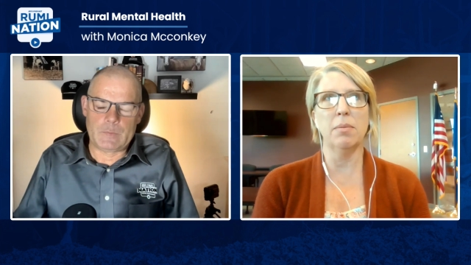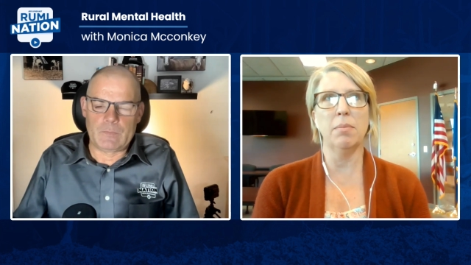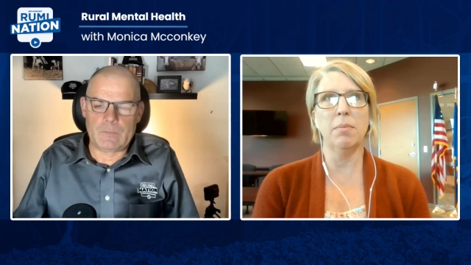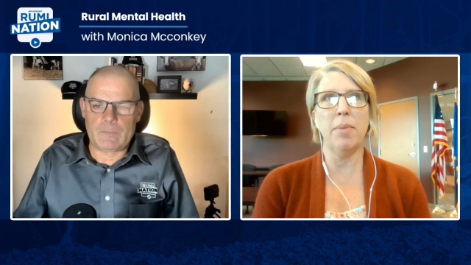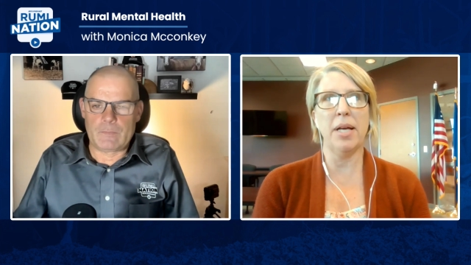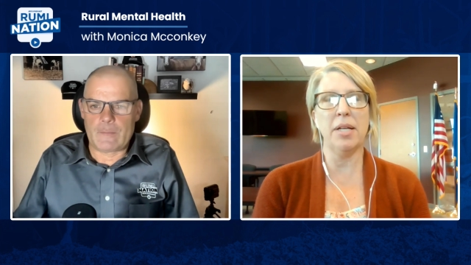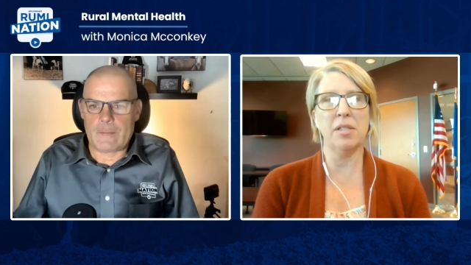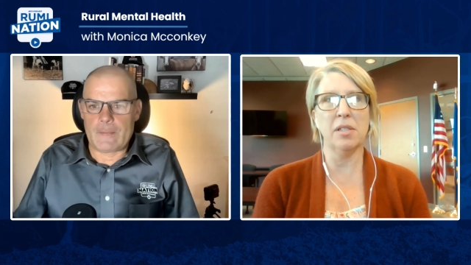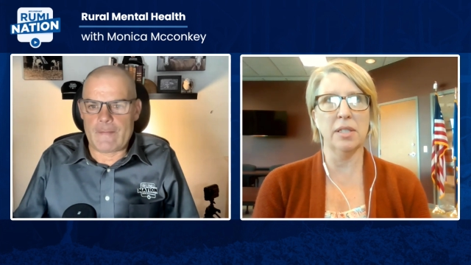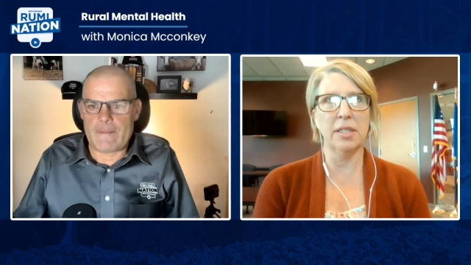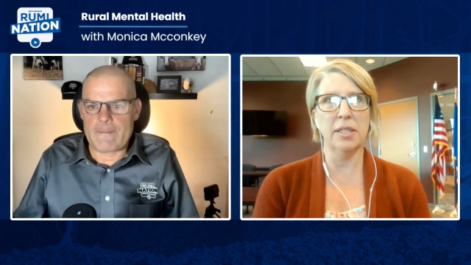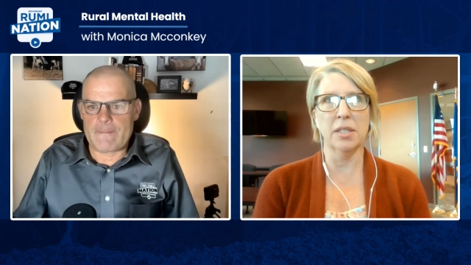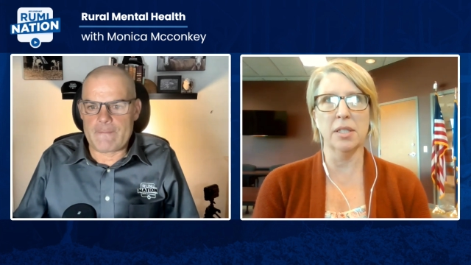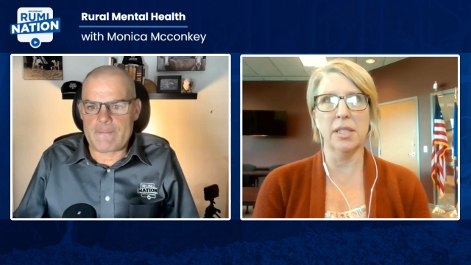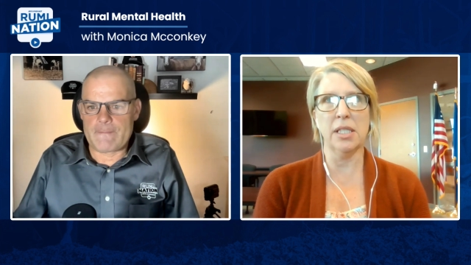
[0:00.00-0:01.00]
Speaker 1: mental
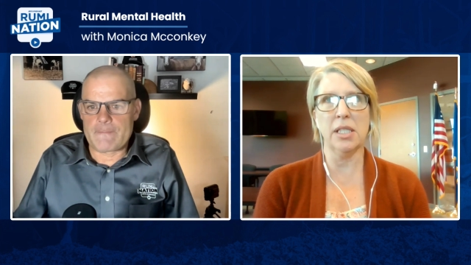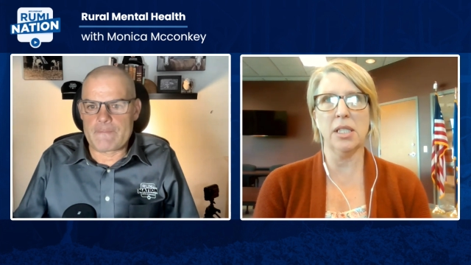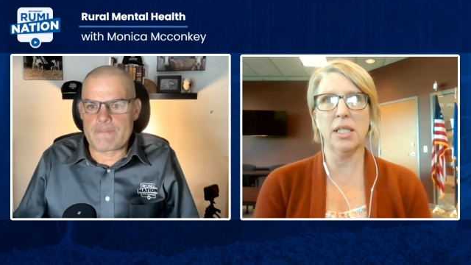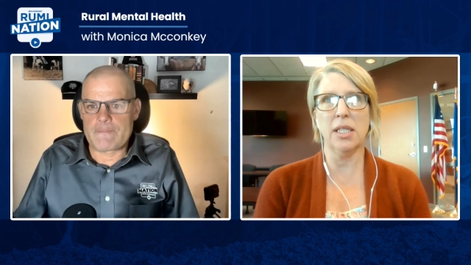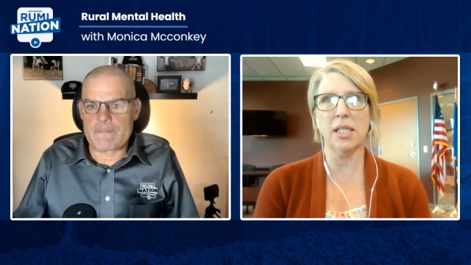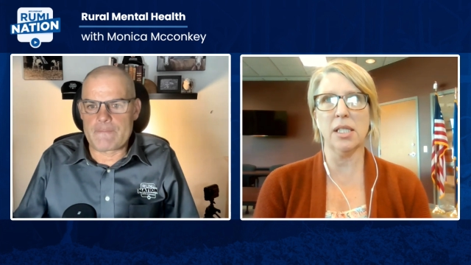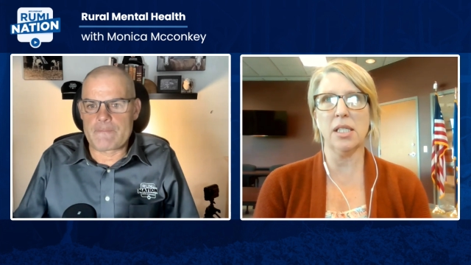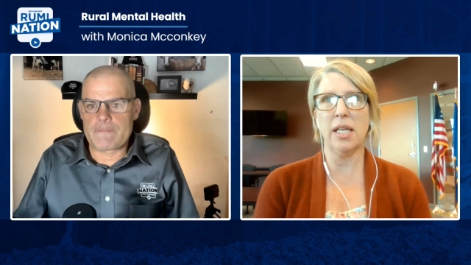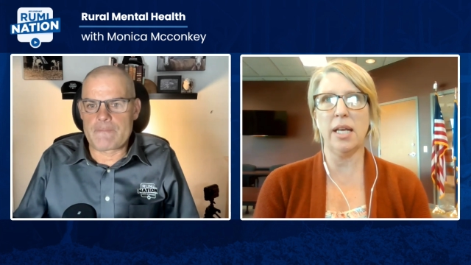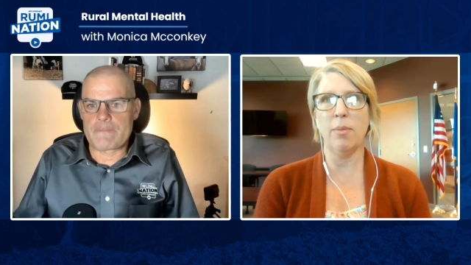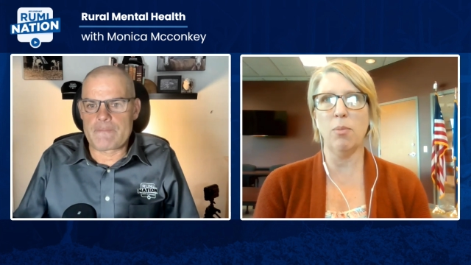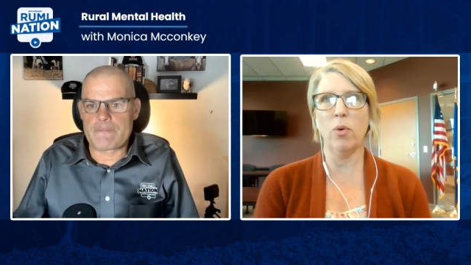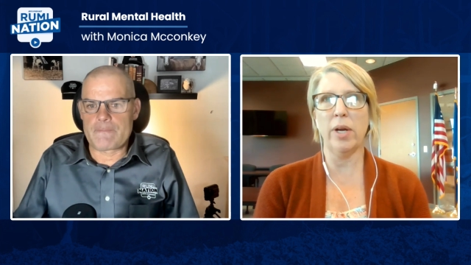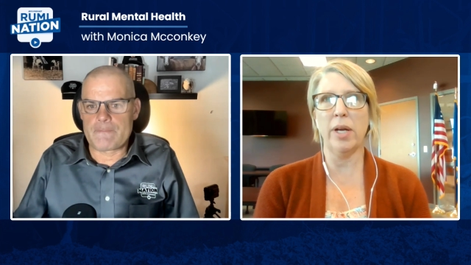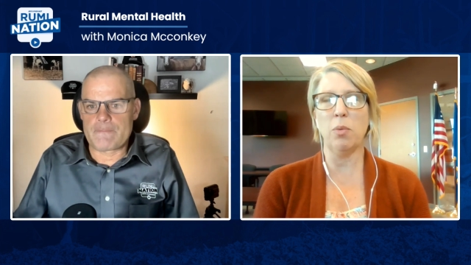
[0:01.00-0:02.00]
illness in the
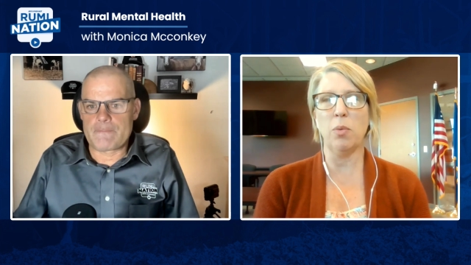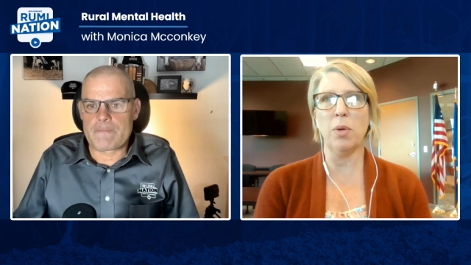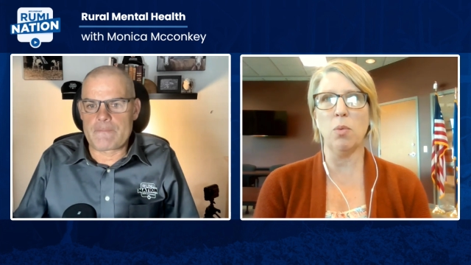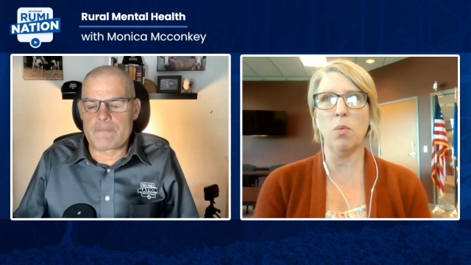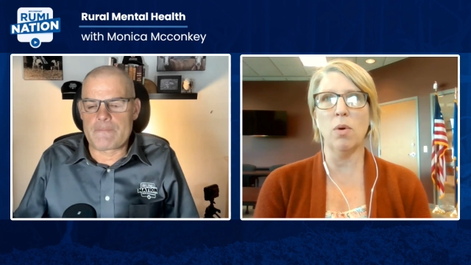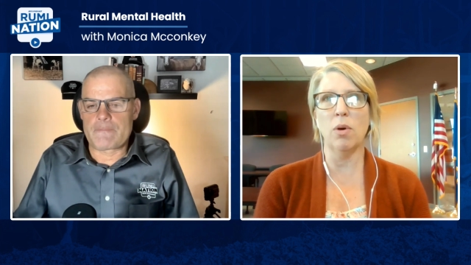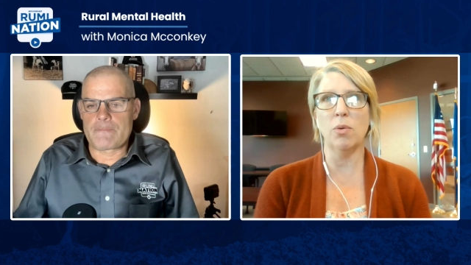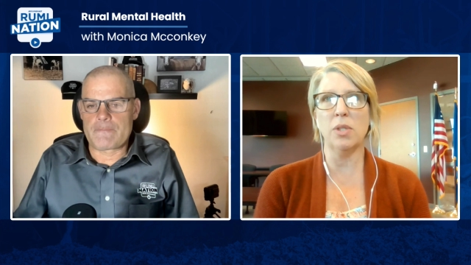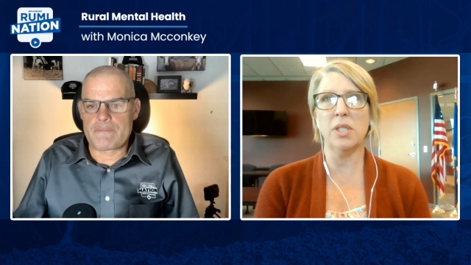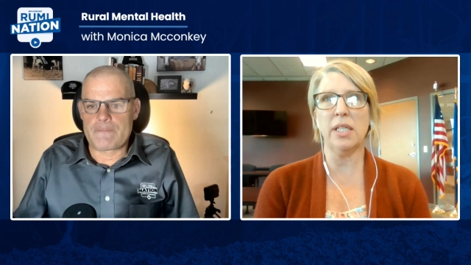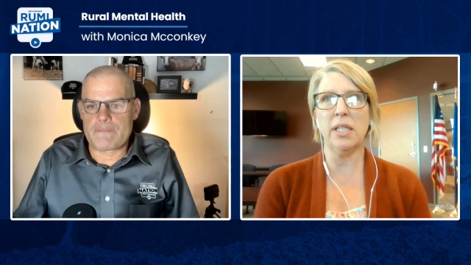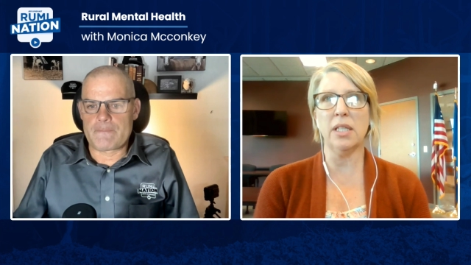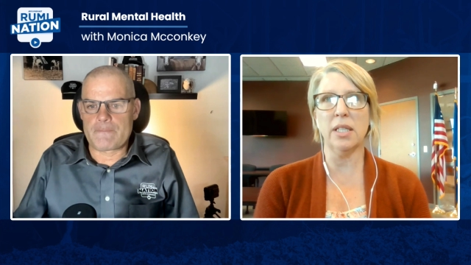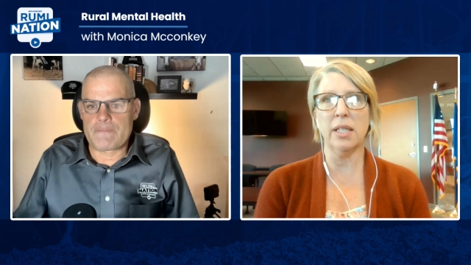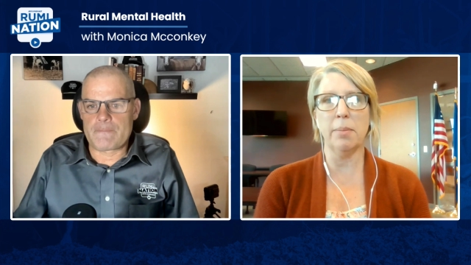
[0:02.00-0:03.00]
same way we won't
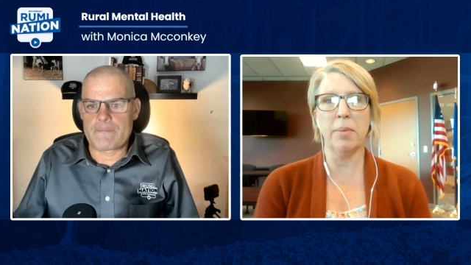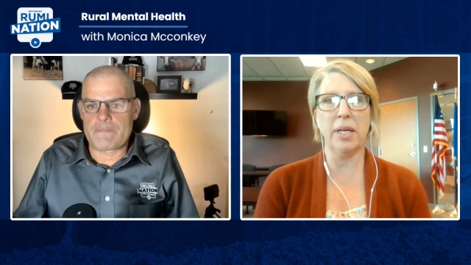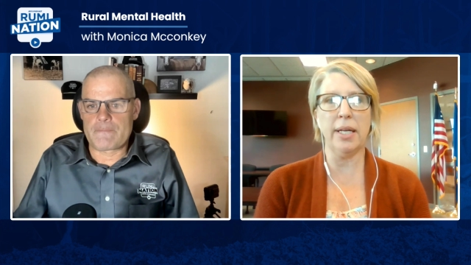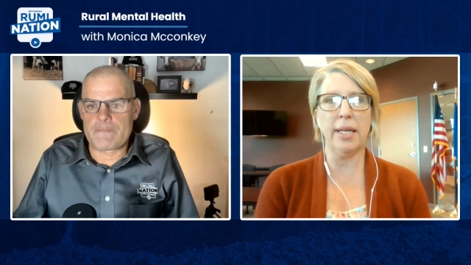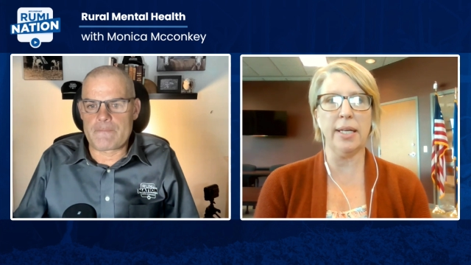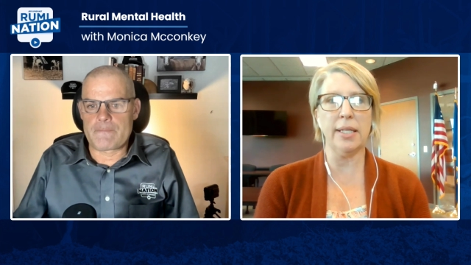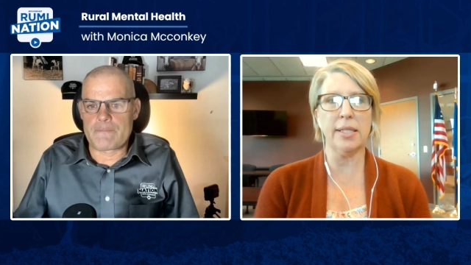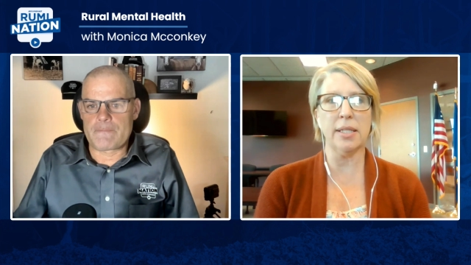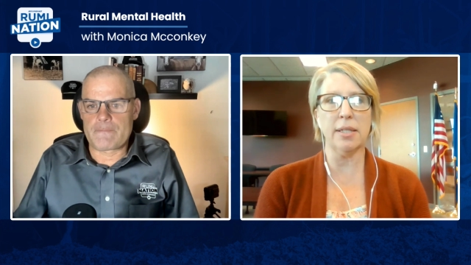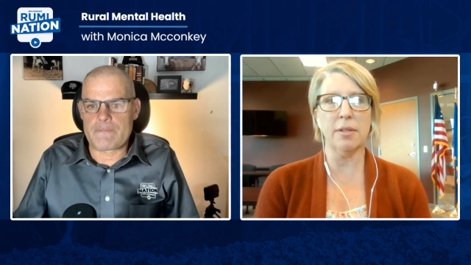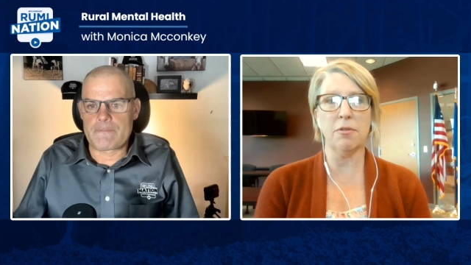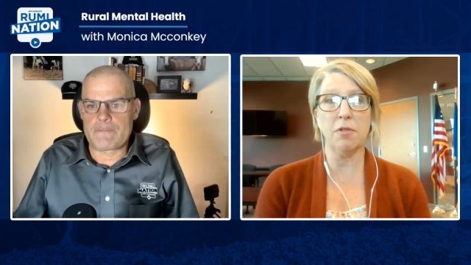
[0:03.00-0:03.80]
eliminate